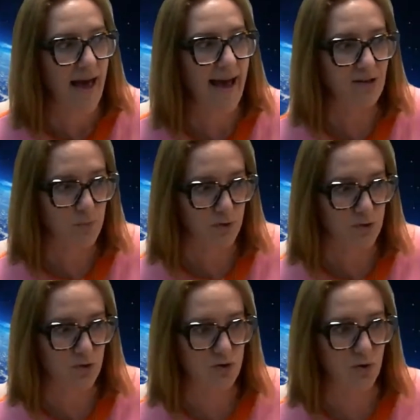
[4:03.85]

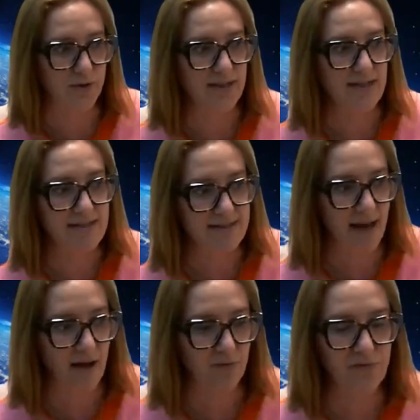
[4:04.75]
export control in
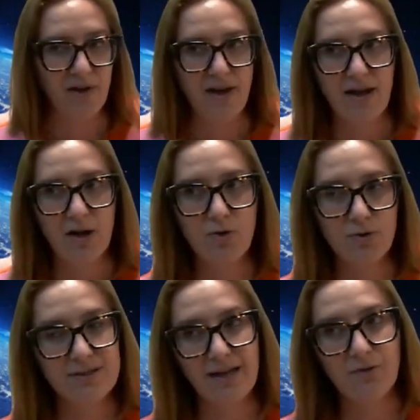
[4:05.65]
itself
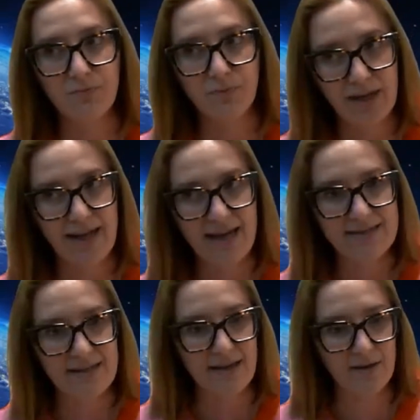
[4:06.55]
looks at
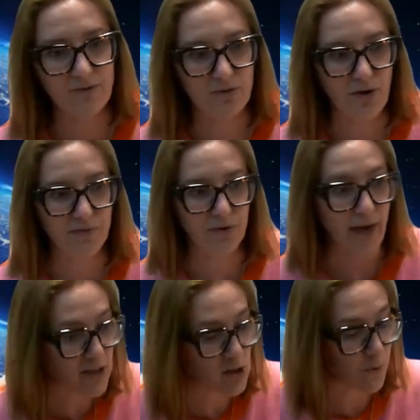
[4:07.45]
regulating sort of the
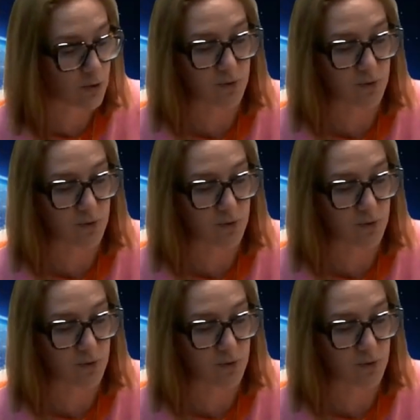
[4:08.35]
export,